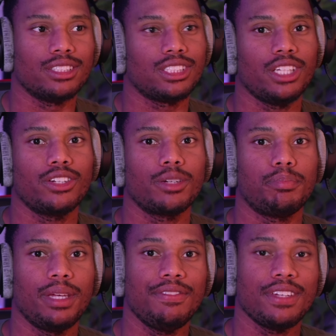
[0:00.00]
consider
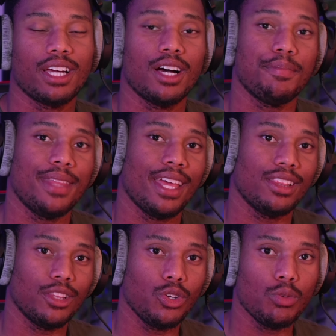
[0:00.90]
beefing up
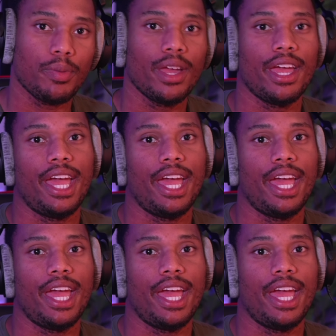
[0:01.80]
that loop